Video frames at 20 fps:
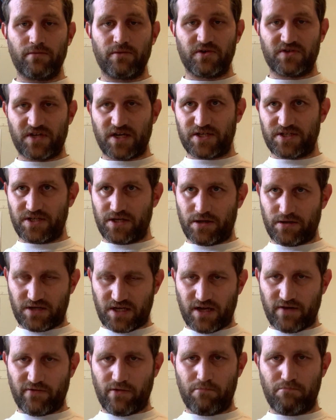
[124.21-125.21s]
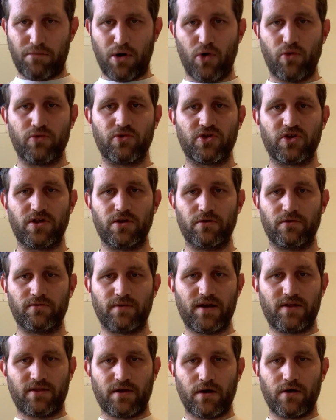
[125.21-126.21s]
There's actually kind of a bone shield
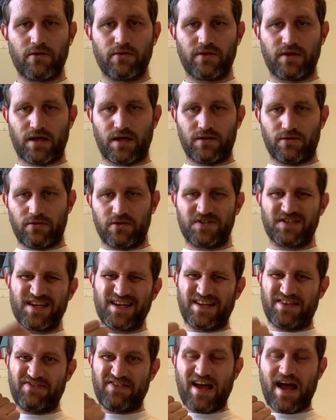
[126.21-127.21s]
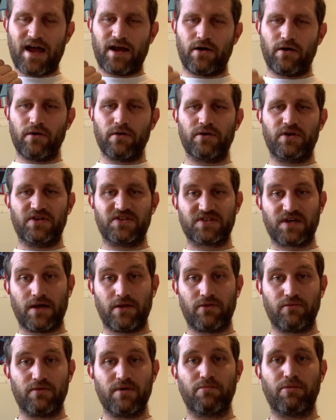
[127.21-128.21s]
right there that looks like a dagger, and it's
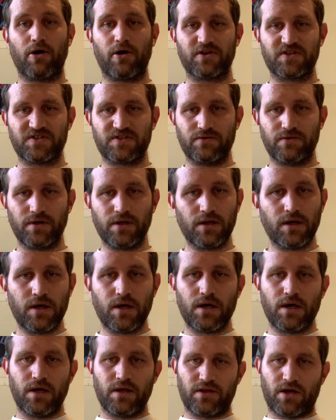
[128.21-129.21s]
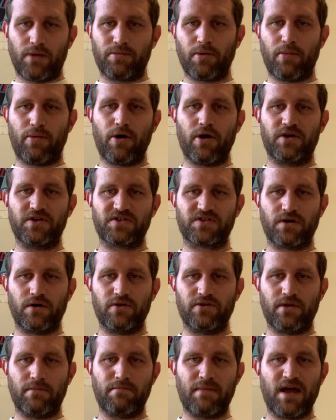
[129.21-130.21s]
got three parts to it. The upper part is
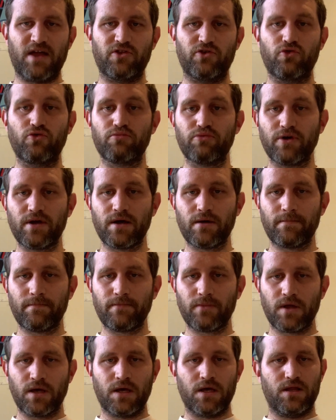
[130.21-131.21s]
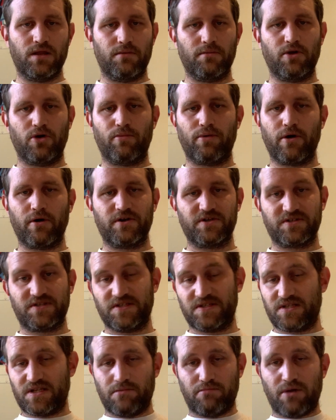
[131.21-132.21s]
called the manubrium. The middle part is
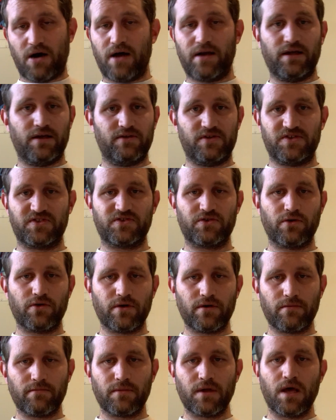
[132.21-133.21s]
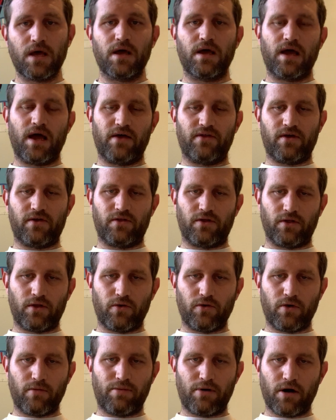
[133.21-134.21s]
just the body of the sternum, and then the
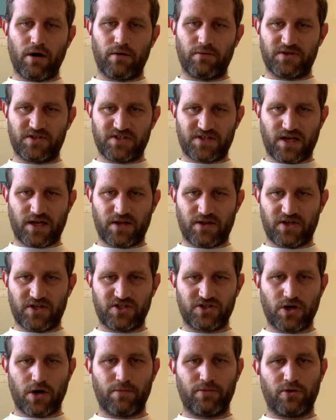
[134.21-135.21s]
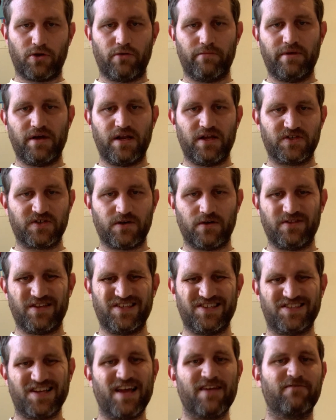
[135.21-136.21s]
lower part, which is kind of the sharp little bit, is called the
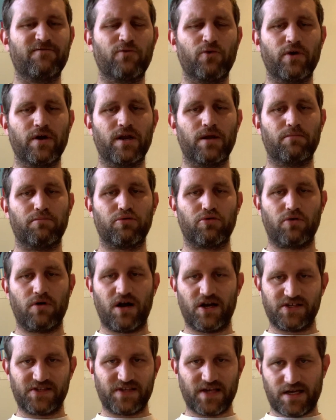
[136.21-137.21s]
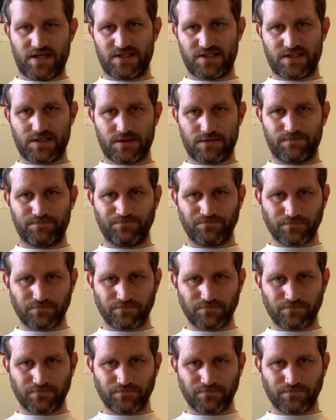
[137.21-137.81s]
xiphoid process.